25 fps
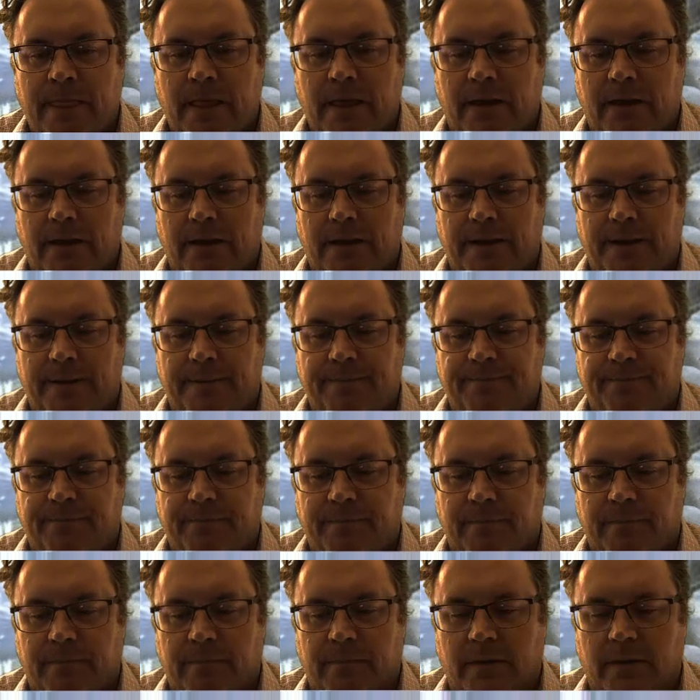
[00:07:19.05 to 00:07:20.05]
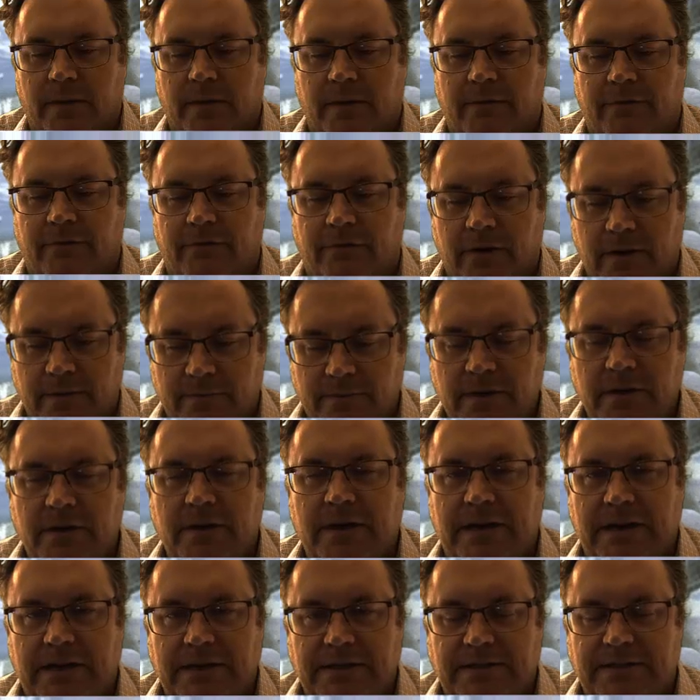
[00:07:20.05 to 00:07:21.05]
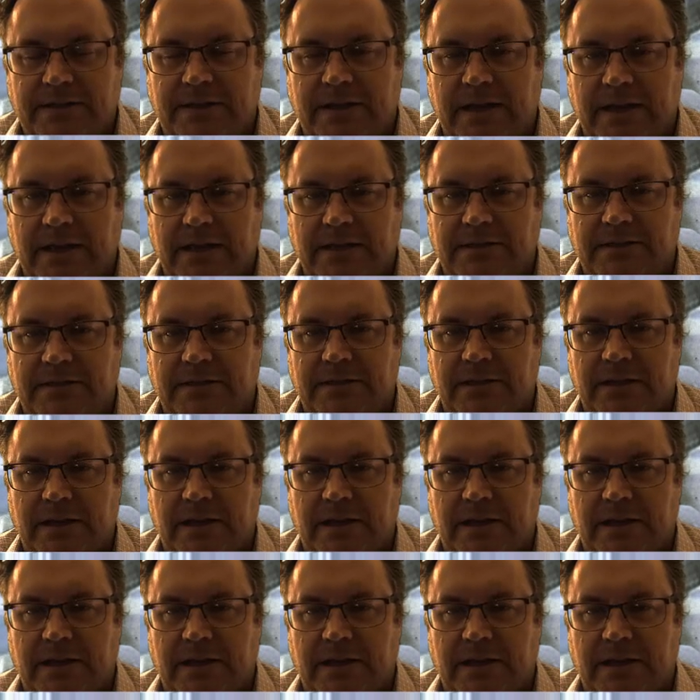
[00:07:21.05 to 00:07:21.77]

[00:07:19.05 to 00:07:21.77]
from the United States,